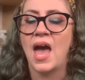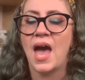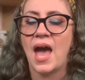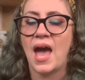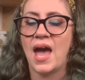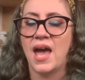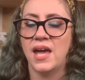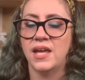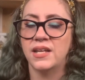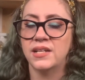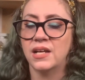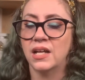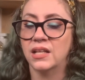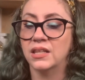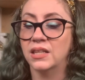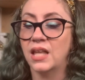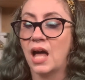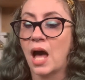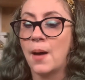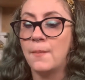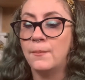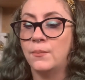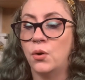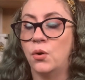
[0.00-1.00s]
and a
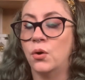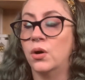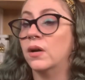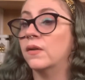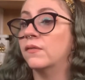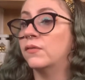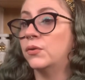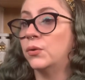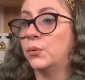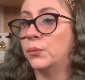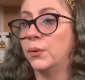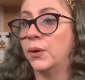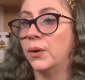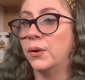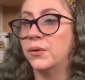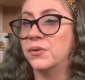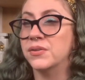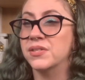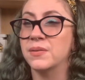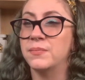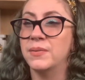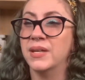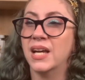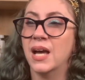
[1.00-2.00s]
lot more of the
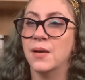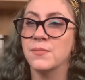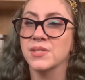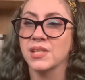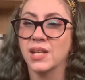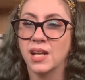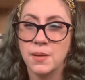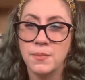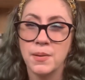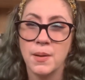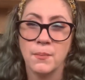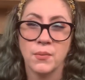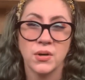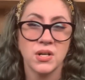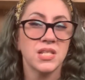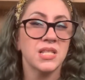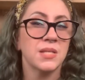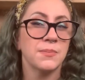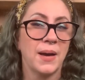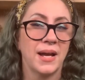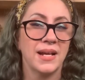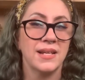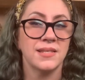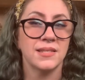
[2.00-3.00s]
rose, and becomes a little bit more
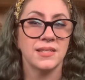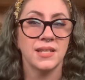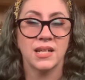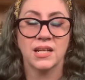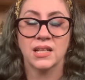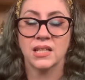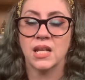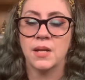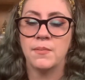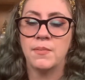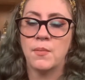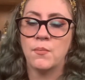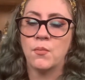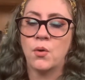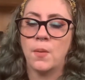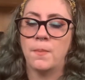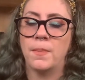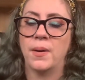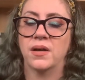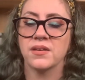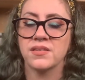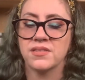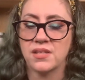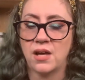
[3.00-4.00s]
spicy and a little bit more
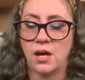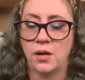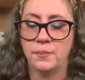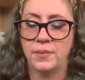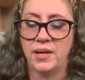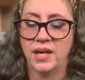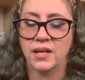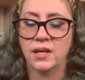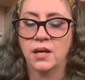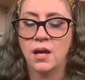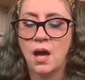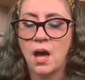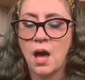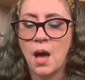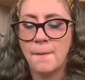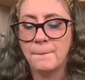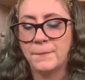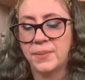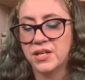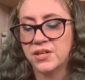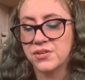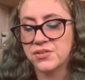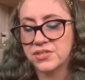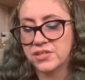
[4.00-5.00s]
balsamic,
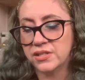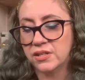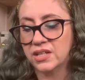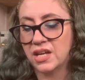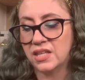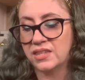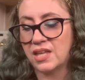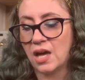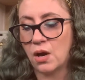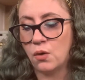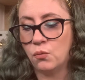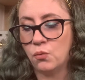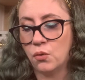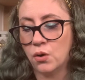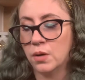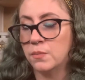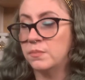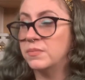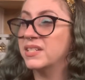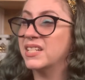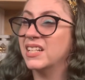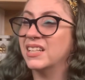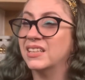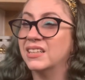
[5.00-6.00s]
but you still get that
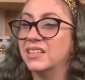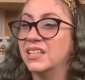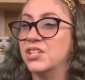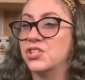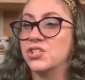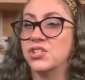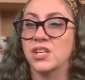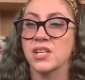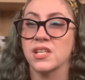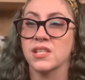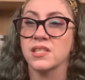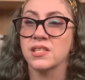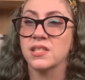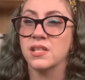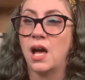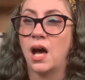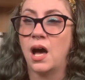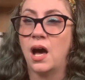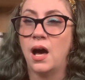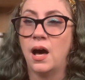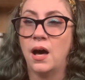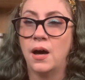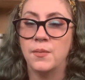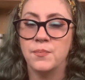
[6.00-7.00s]
warm, delicious
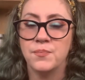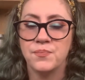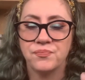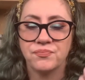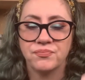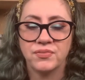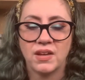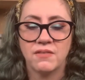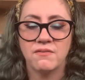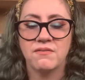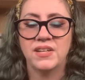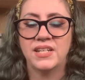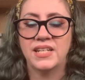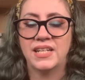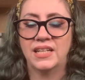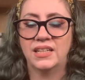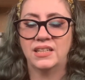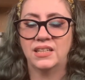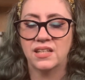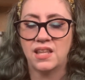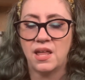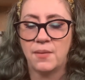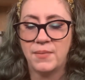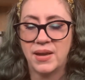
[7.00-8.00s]

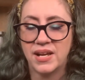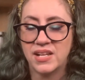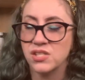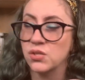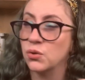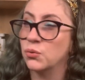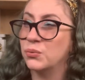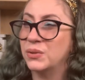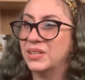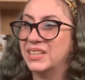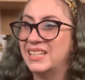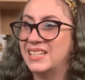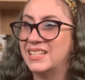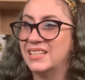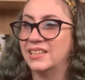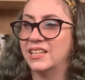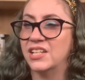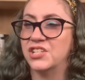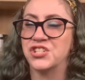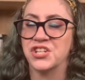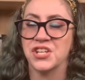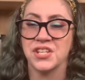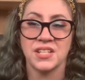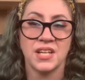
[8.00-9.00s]
vanilla that makes it really
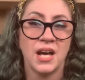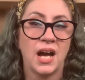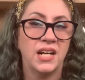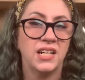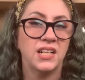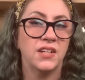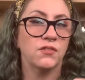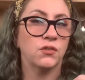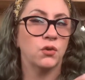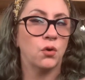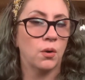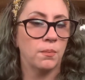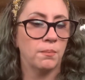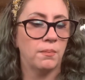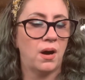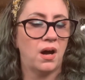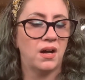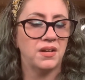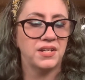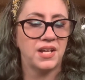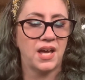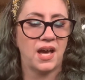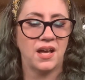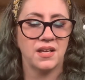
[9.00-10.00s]
delicious, kind of
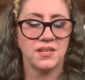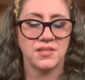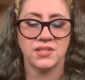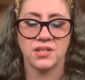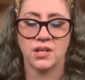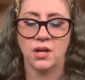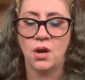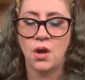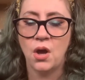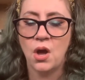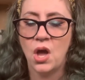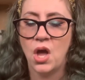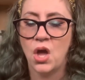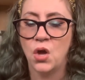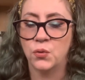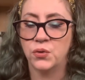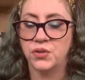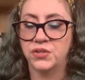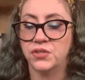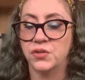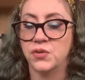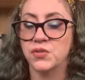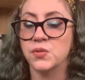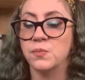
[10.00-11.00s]
gourmand-esque,
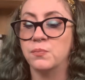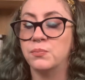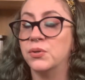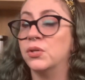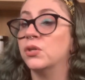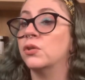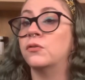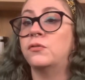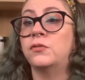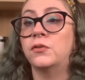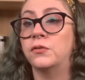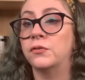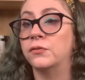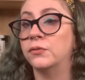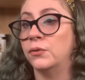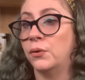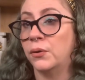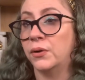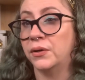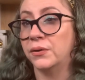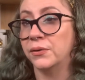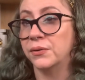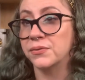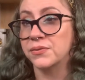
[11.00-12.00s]
with those beautiful
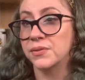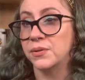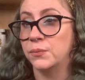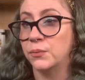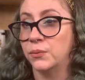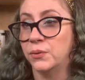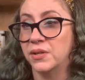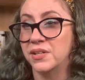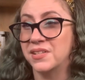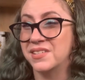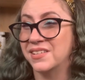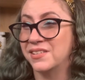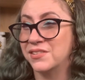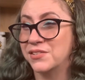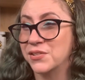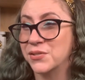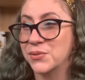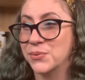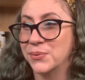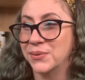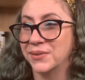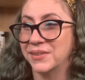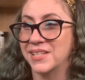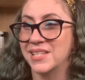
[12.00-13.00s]
florals and woods. It's
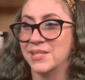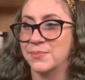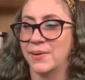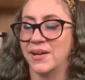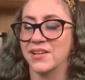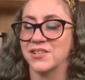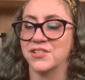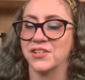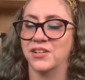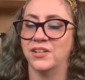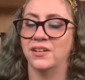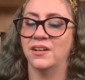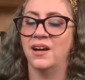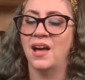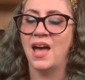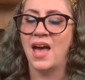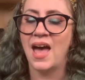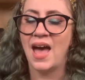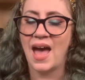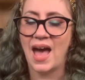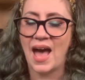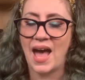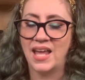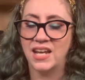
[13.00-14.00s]
just really special.
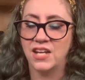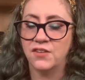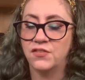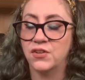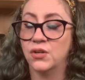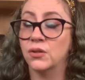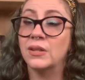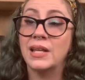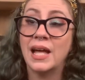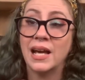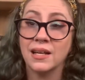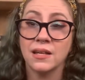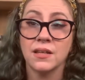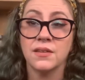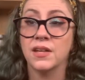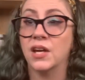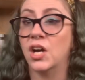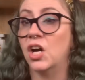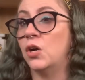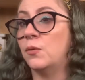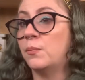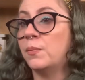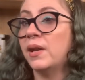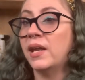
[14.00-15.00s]
And if you like the
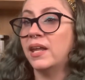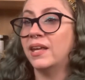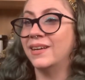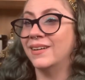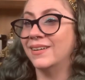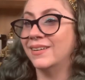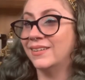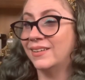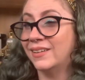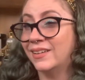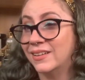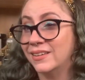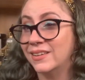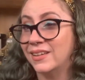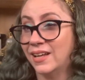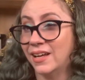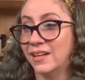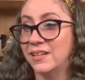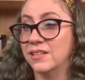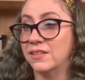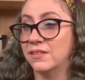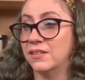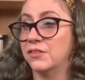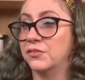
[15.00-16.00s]
opening, you'll like the
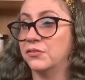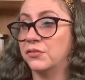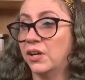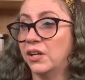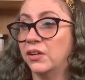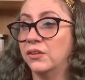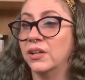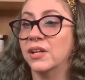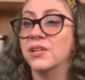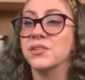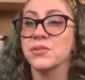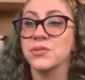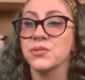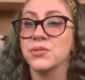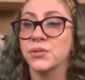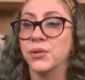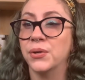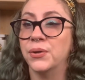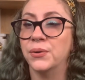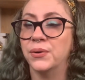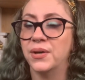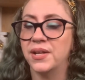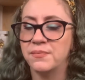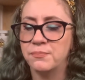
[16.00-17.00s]
end of the fragrance
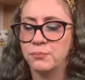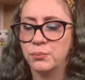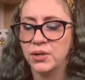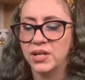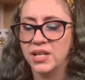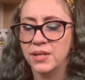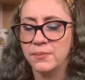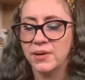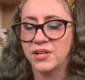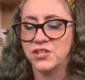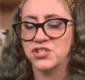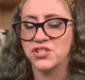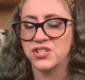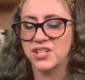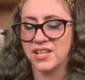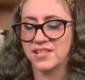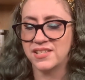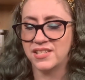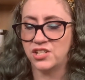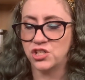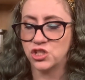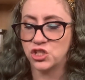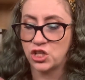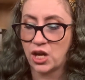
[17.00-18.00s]
too. It pretty much
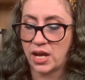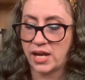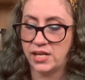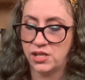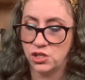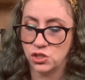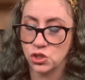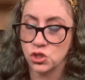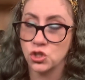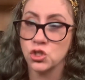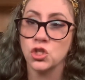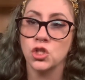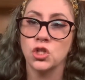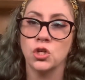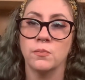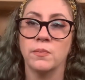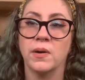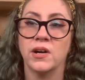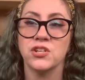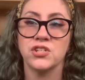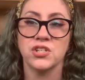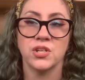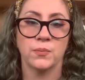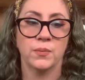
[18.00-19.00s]
doesn't change too
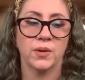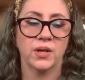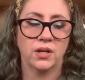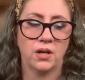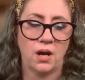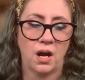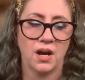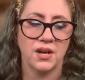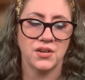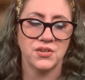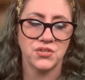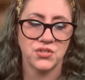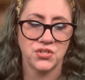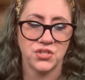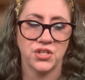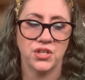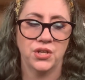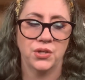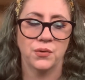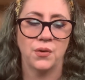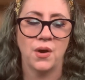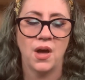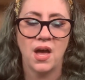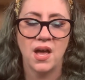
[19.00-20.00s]
much in regards
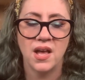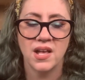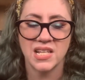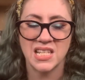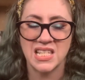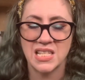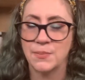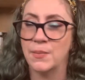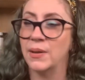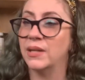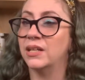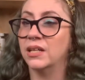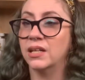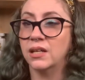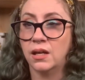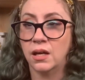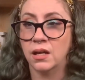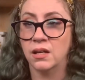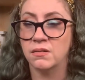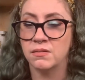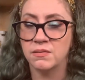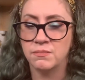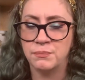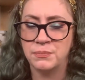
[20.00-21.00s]
to smelling
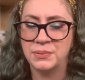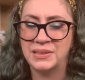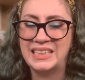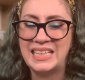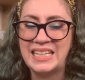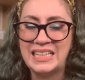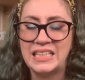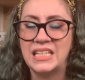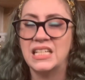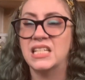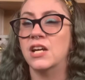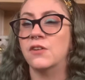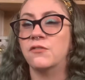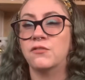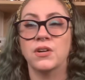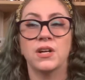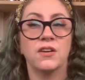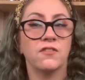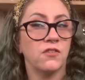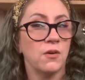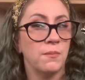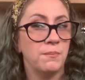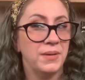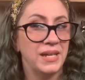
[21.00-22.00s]
completely
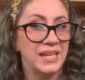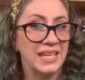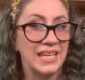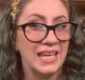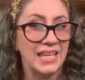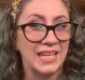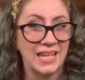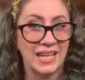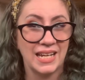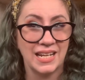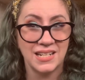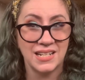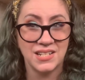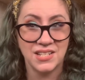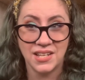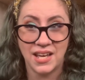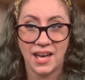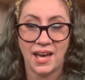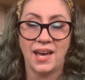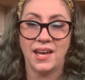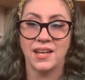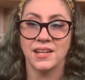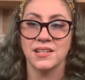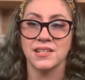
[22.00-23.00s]
different from beginning to
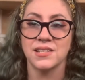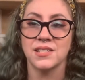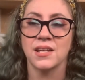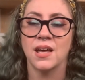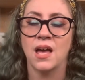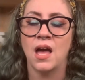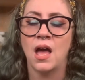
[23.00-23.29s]
end.